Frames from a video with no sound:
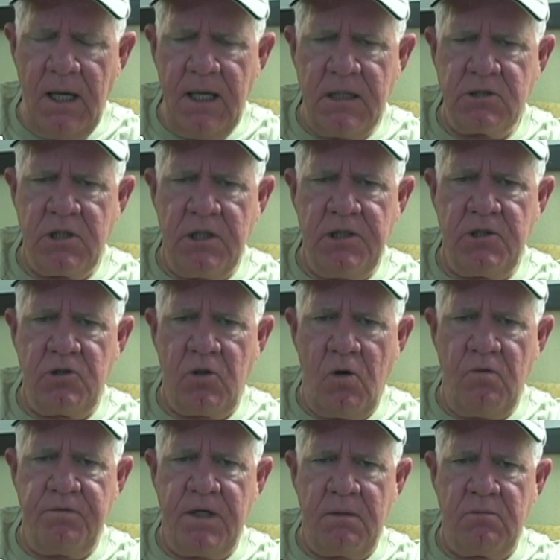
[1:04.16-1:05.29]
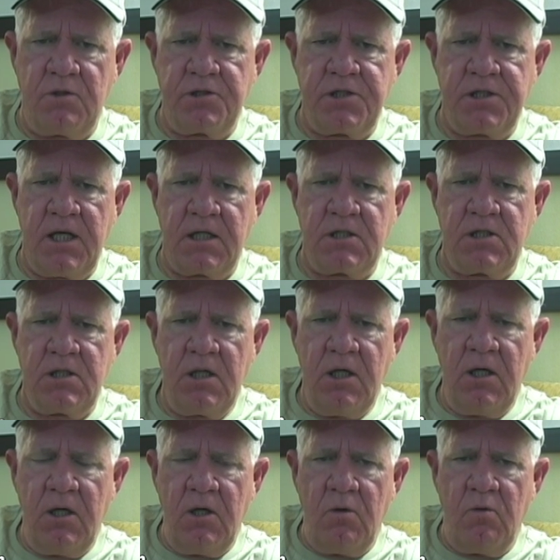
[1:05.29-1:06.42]
actually drove number 6
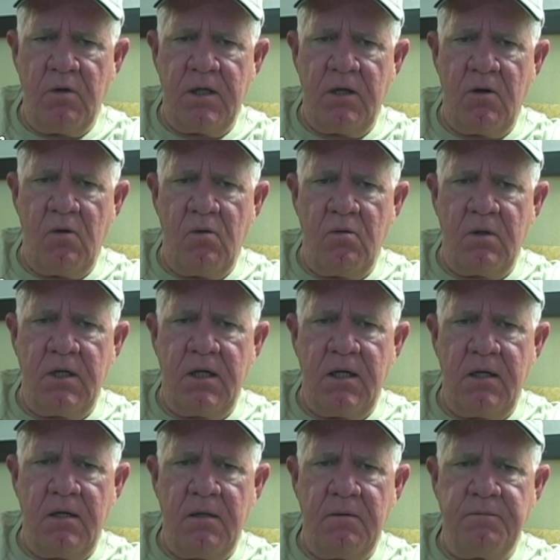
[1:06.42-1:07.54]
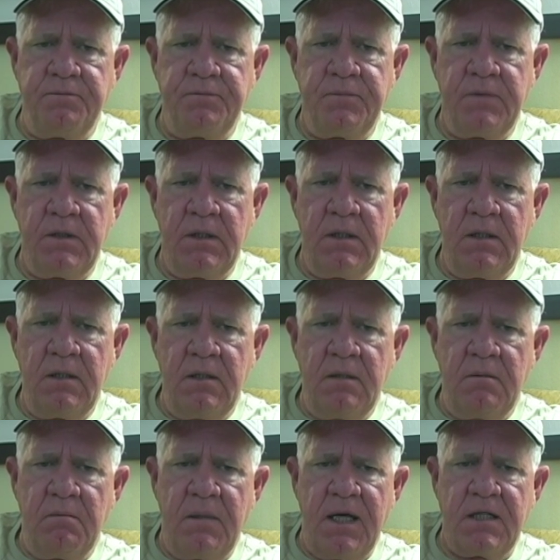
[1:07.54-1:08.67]
with an old
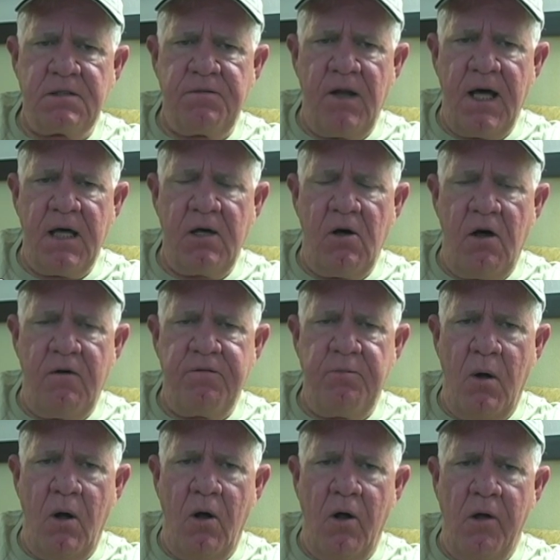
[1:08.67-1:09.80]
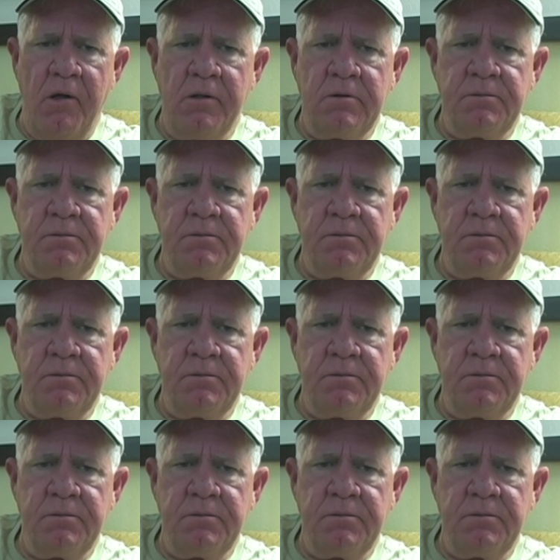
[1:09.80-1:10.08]
Max Fly golf ball.